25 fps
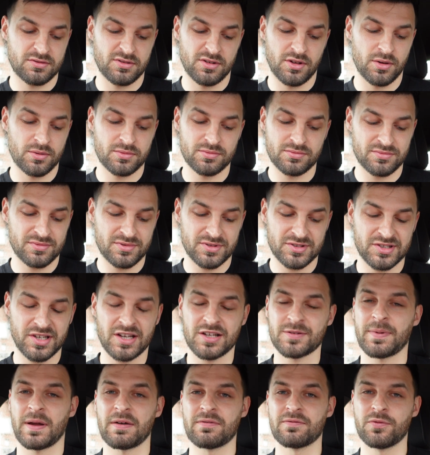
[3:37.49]
you know,
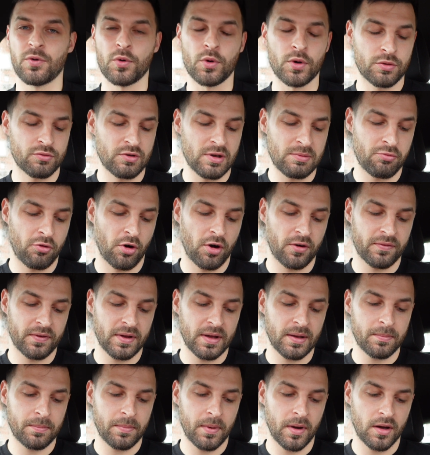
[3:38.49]
£6.43
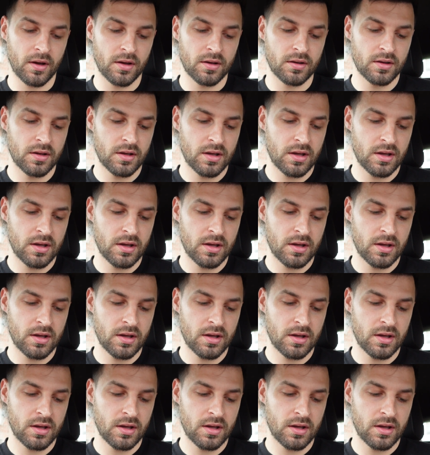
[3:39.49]
profit, but